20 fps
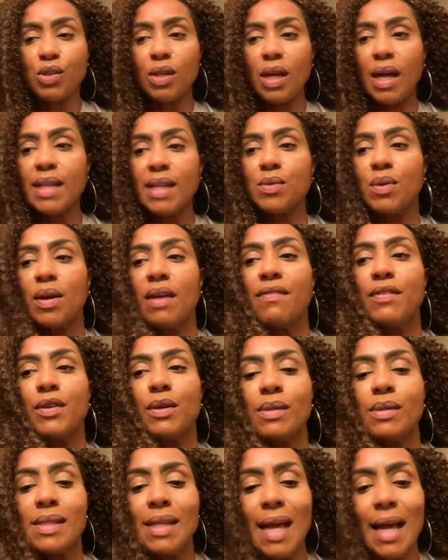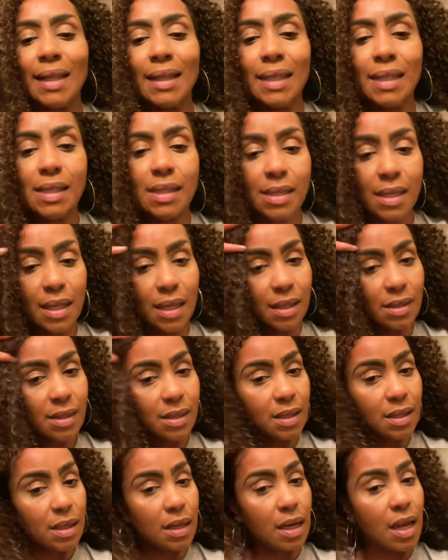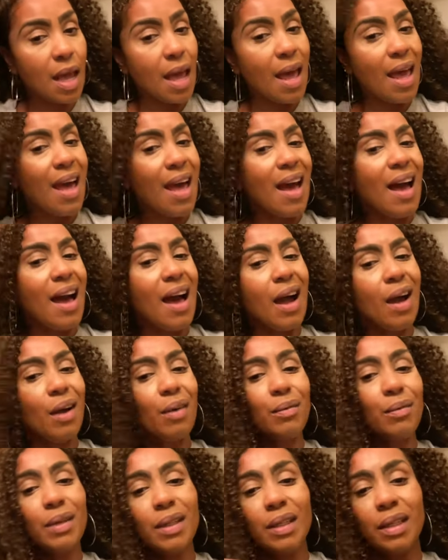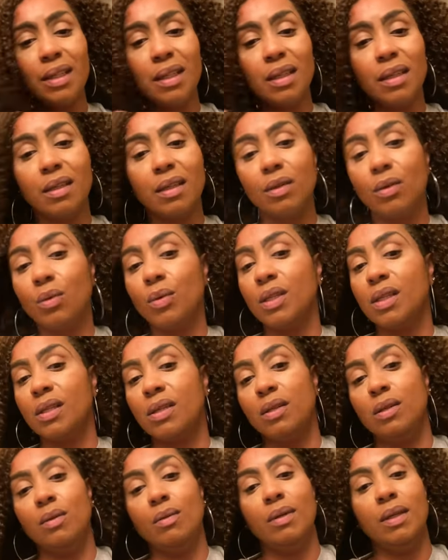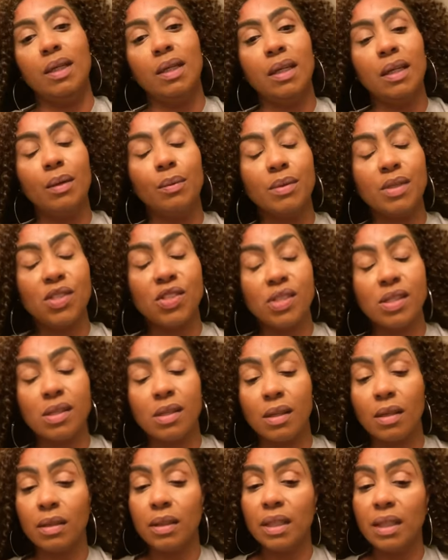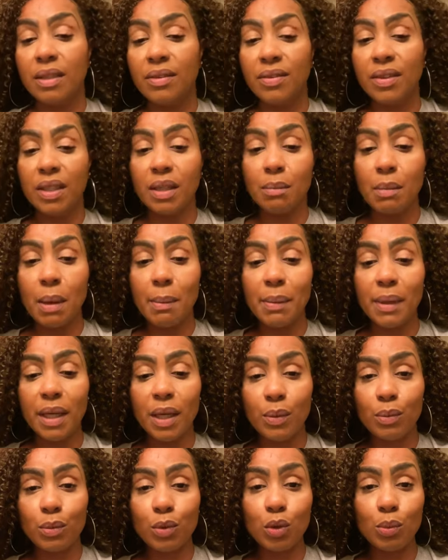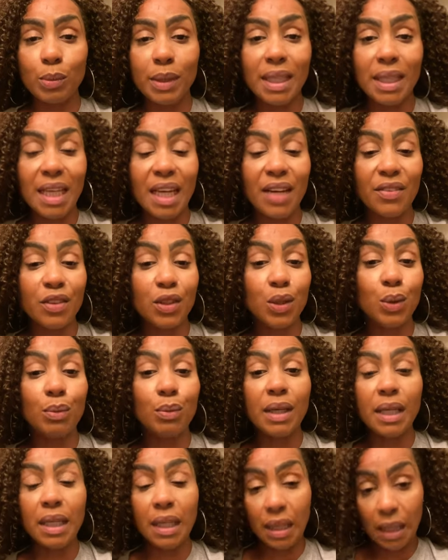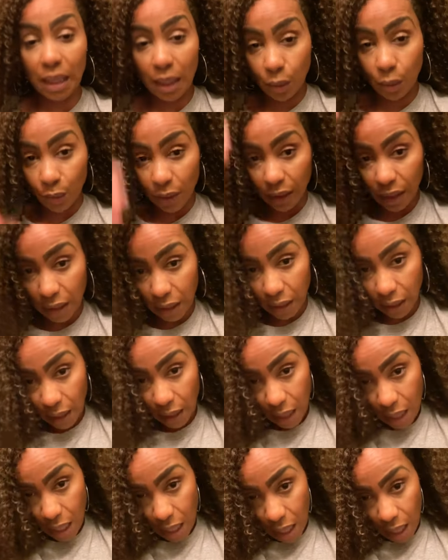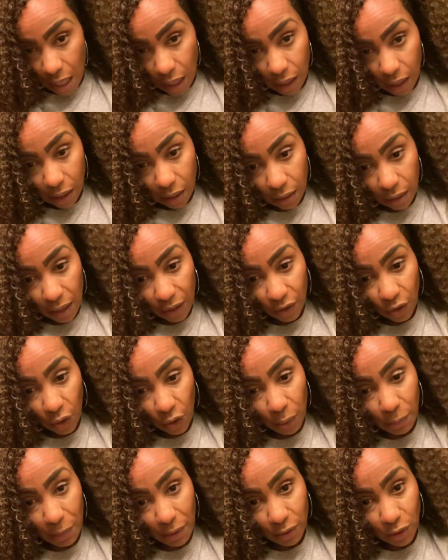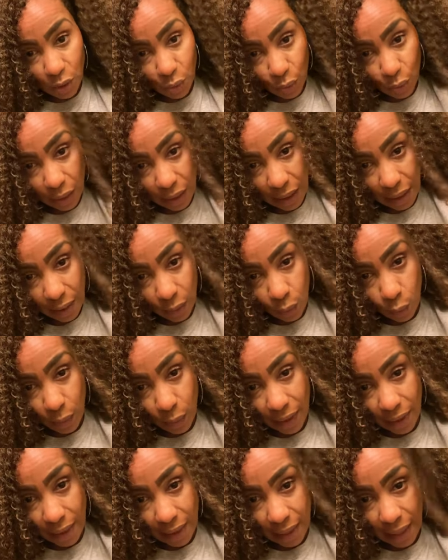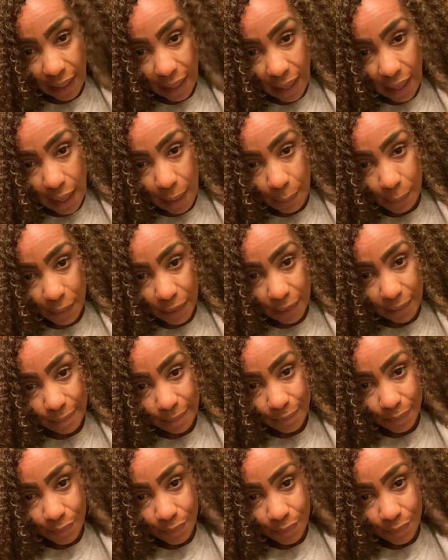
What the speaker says: guys when I first got these things in, I really didn't know what to do with it. I was just going to leave it in my bedroom and never do anything with it. I thought about doing like a wig cap, and